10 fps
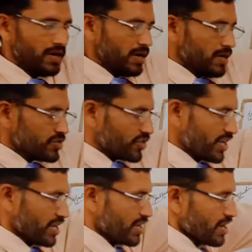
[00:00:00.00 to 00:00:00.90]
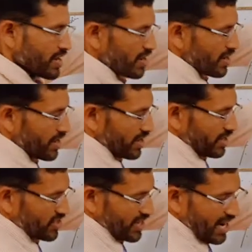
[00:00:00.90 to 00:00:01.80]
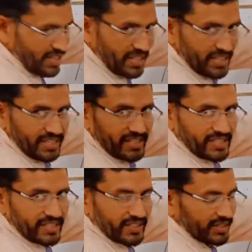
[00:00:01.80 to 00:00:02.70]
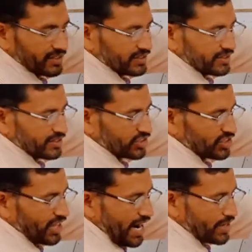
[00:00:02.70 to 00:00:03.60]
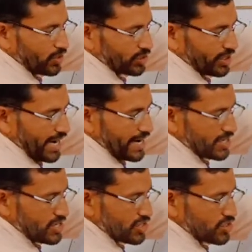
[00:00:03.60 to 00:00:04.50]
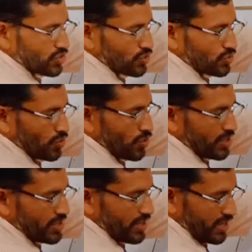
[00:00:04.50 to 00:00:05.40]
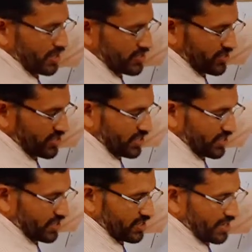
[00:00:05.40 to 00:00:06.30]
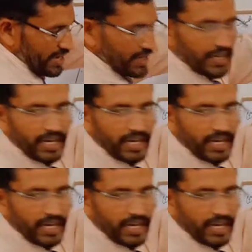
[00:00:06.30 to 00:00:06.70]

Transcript: See, it's not 3 degree. This is the hydrogen, right? So it's not considered like it.